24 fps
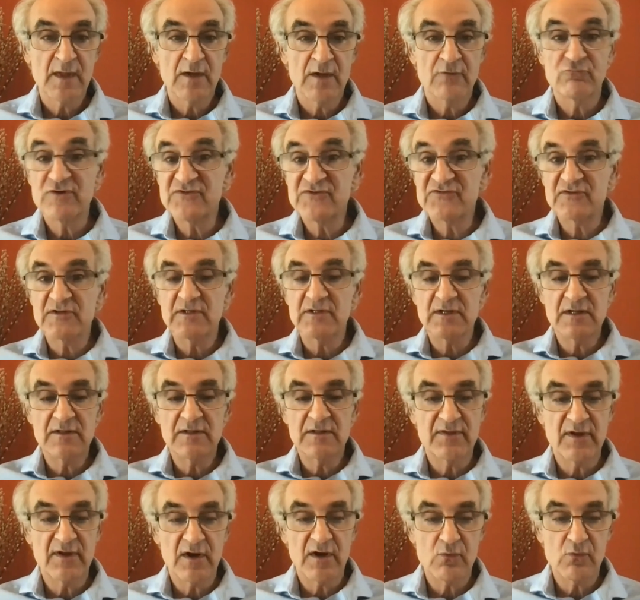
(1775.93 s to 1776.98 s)
Recently,
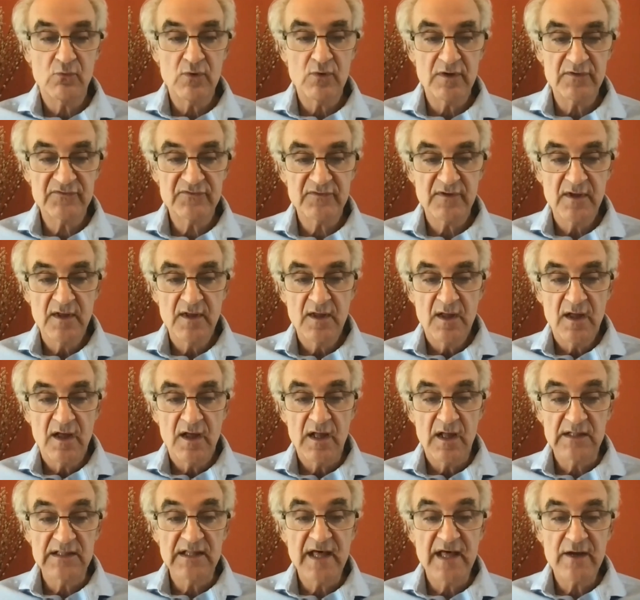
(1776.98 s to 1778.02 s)
there was
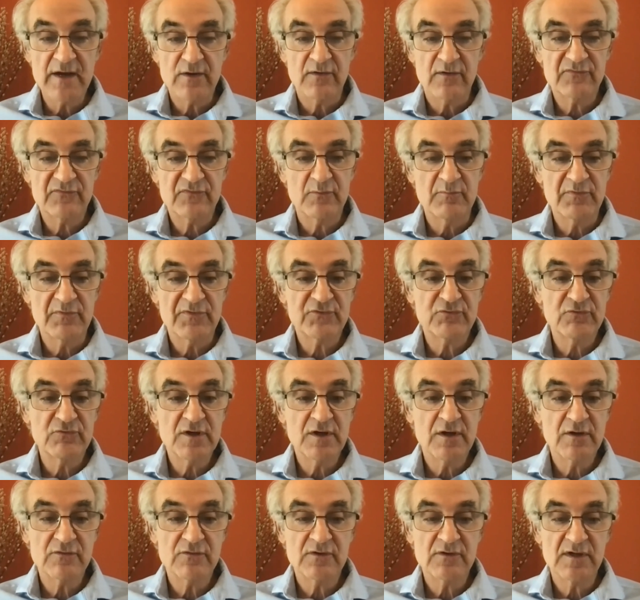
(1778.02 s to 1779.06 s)
a letter from
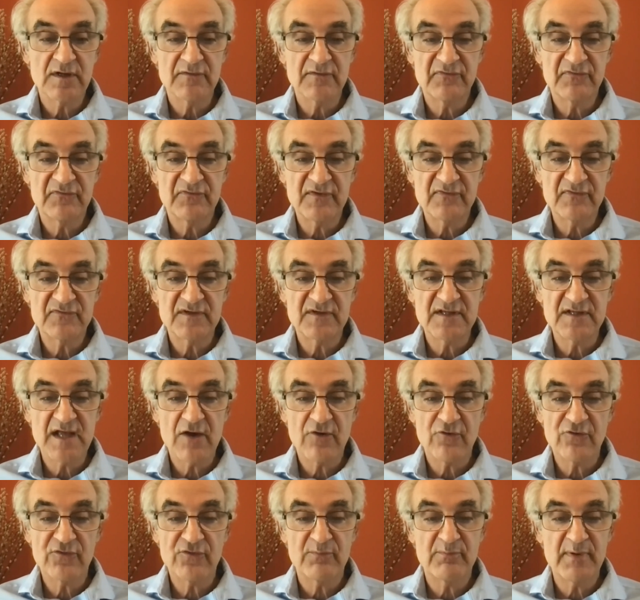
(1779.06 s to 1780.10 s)
350
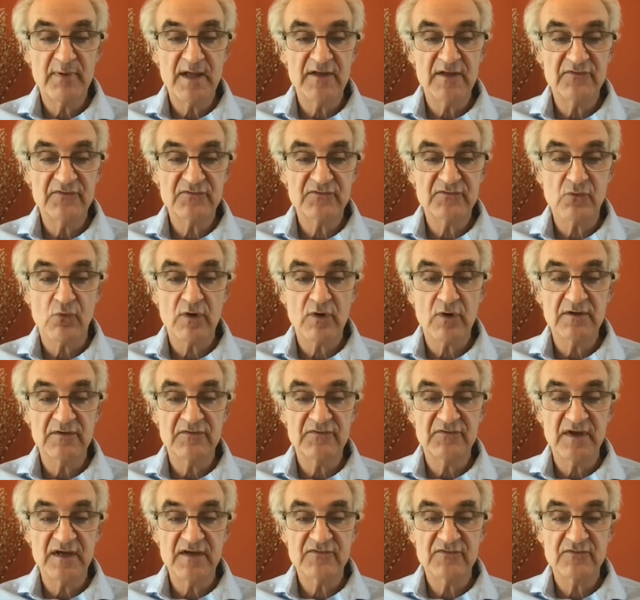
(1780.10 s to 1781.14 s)
health-based
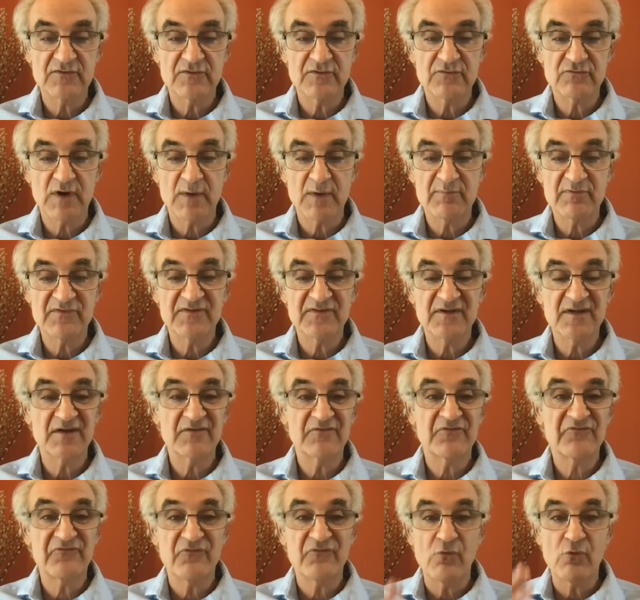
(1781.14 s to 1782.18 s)
organizations representing
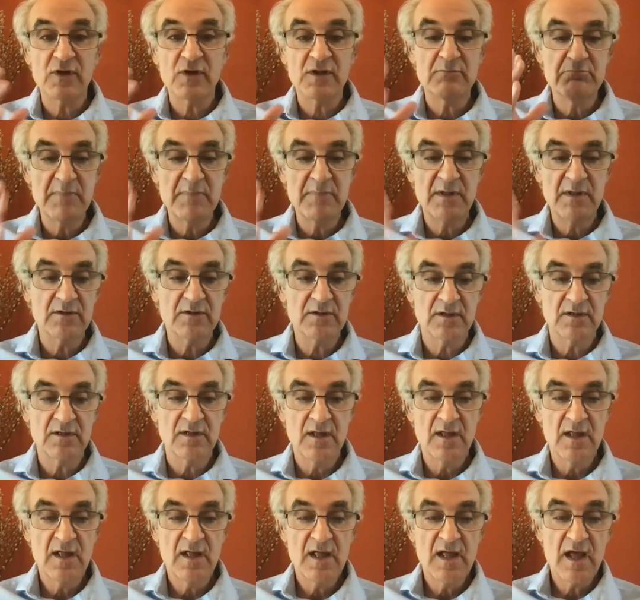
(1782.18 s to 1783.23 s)
40
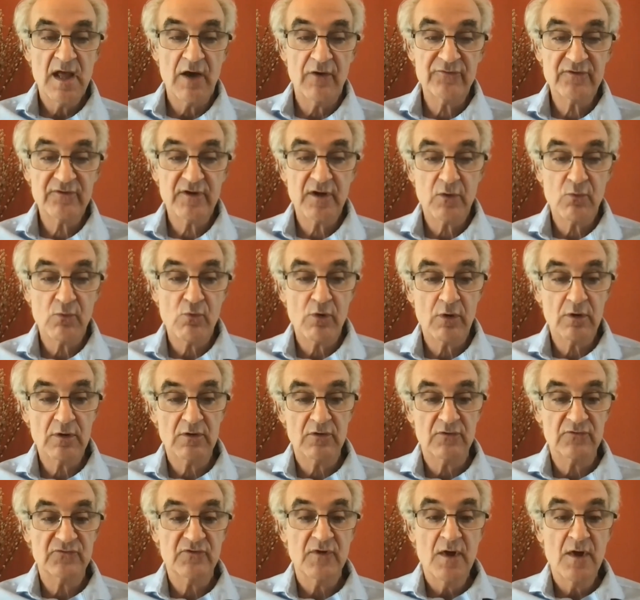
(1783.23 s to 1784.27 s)
million healthcare
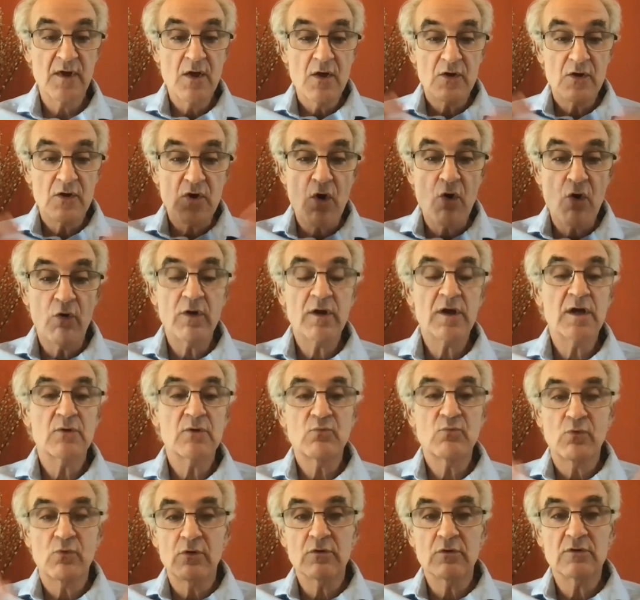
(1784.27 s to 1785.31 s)
workers calling on
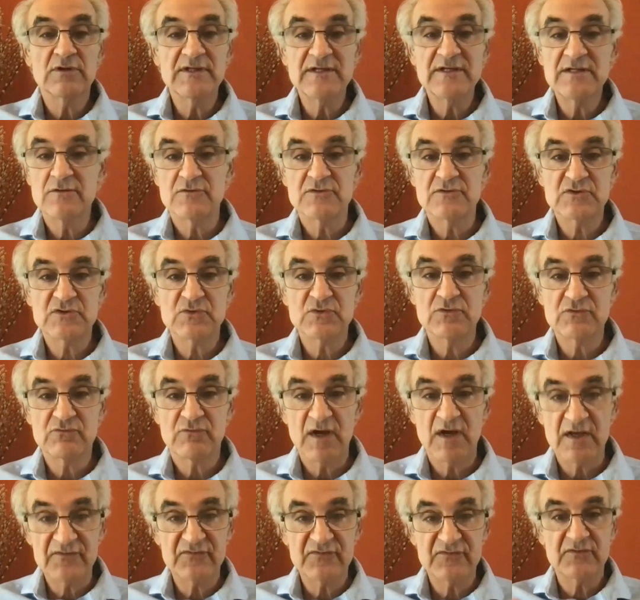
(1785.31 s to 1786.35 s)
world leaders to
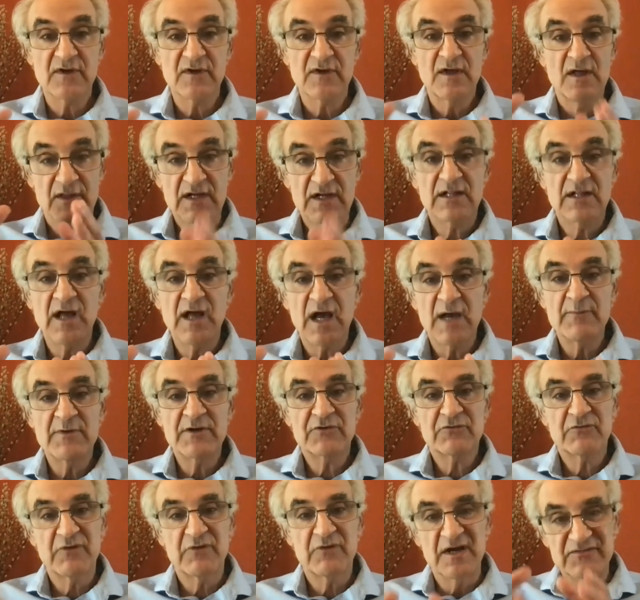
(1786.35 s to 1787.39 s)
address the
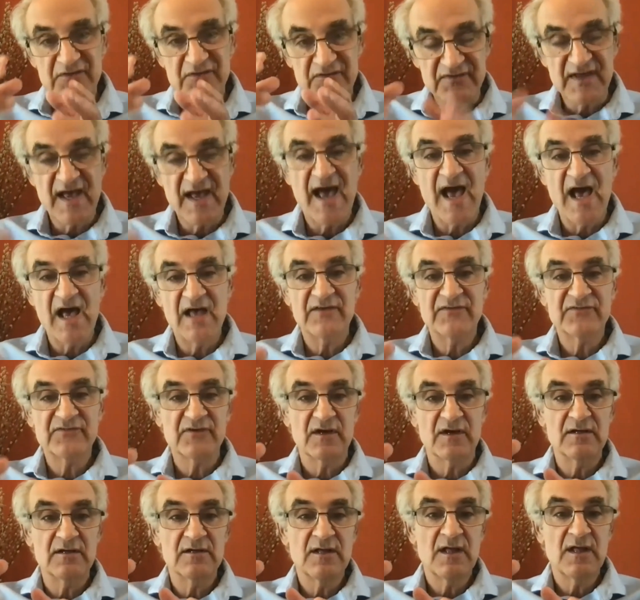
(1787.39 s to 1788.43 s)
climate crisis as
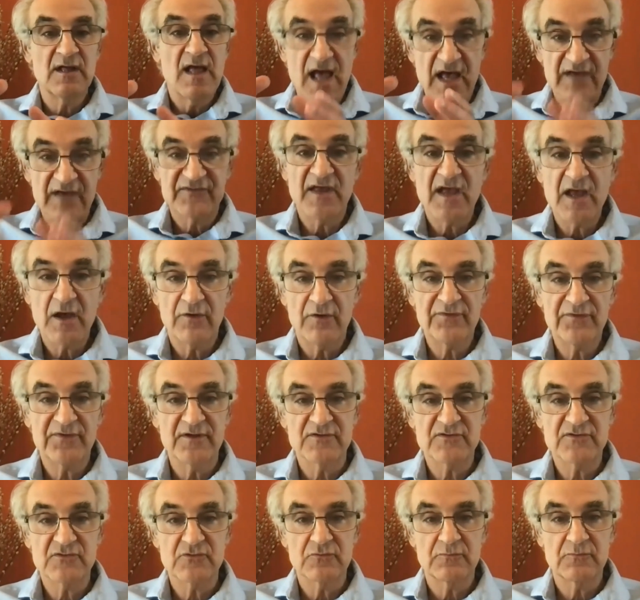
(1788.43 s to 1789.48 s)
a, as a health
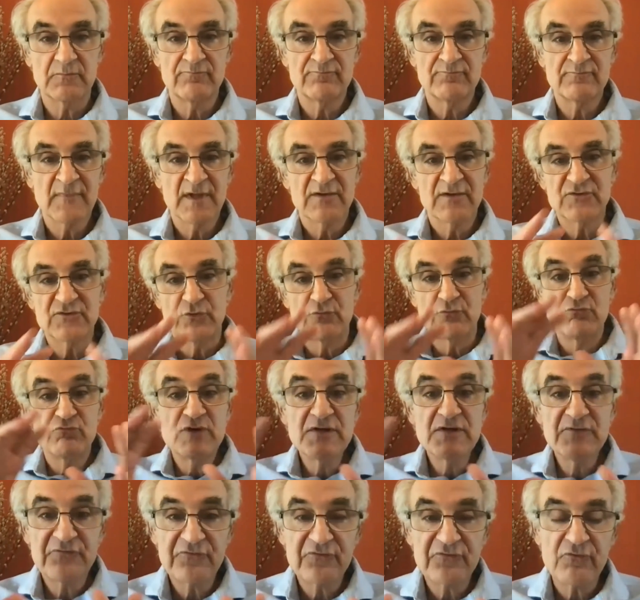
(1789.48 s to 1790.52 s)
issue, to
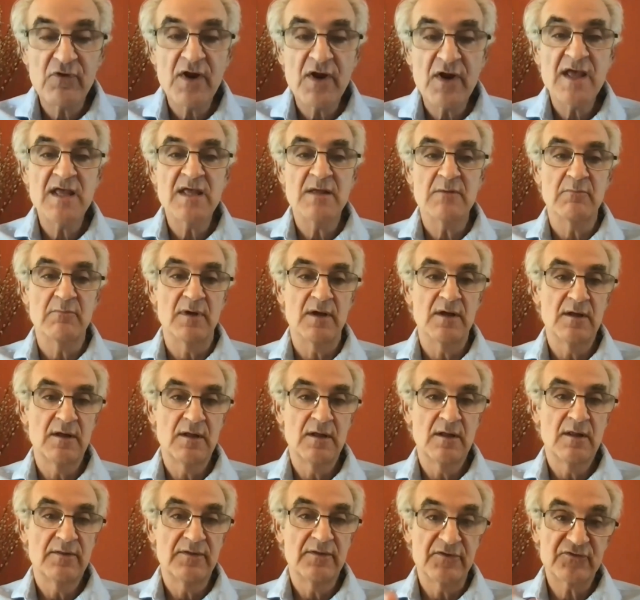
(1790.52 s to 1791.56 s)
reframe
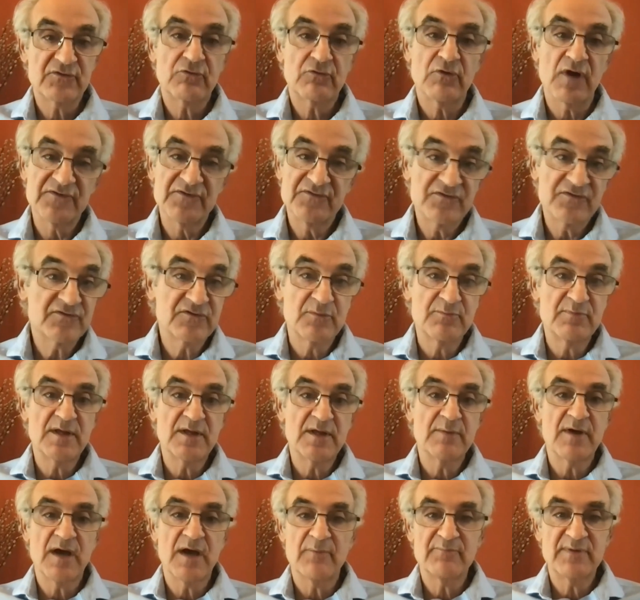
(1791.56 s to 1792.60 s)
this crisis to be
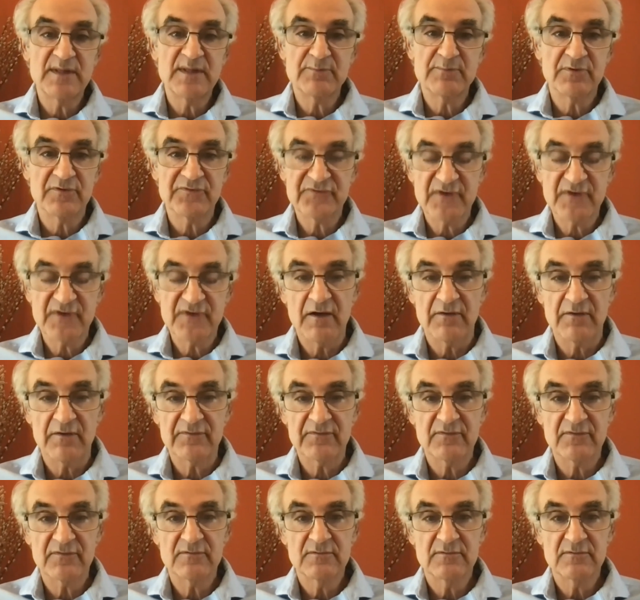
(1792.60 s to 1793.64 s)
about people's
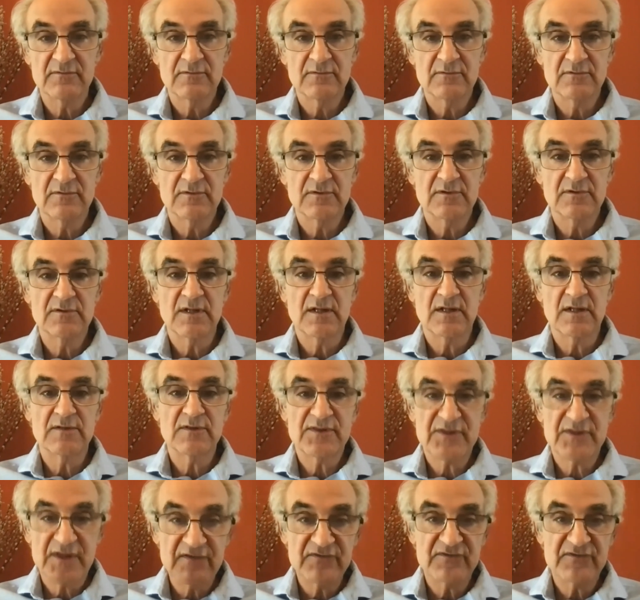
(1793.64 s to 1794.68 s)
health,
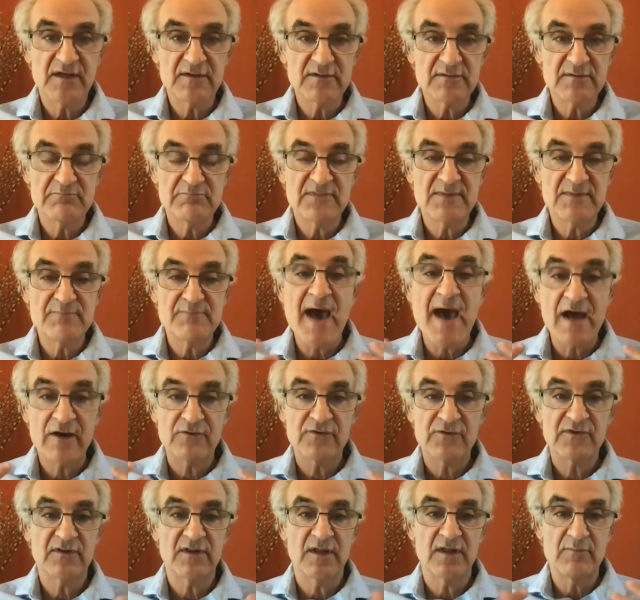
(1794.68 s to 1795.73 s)
things that matter
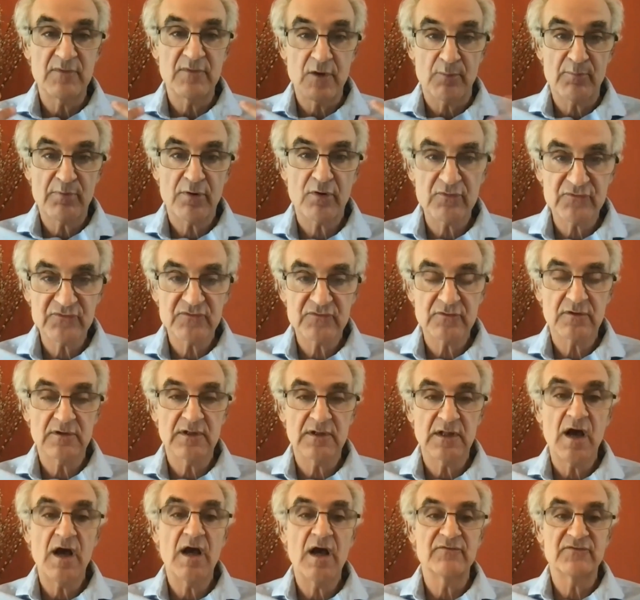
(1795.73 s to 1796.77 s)
to them, their personal
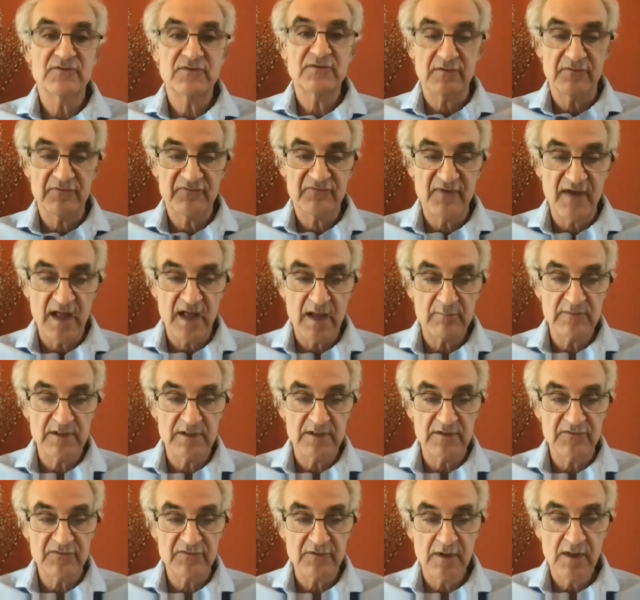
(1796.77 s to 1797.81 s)
lives, their
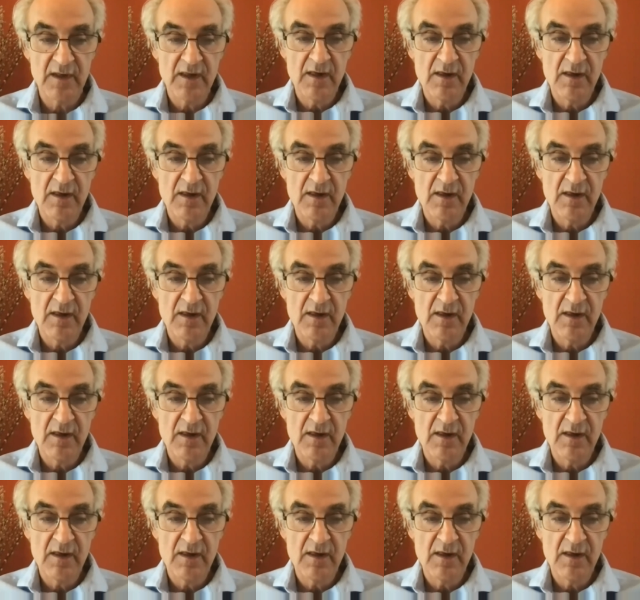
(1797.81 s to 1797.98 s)
families.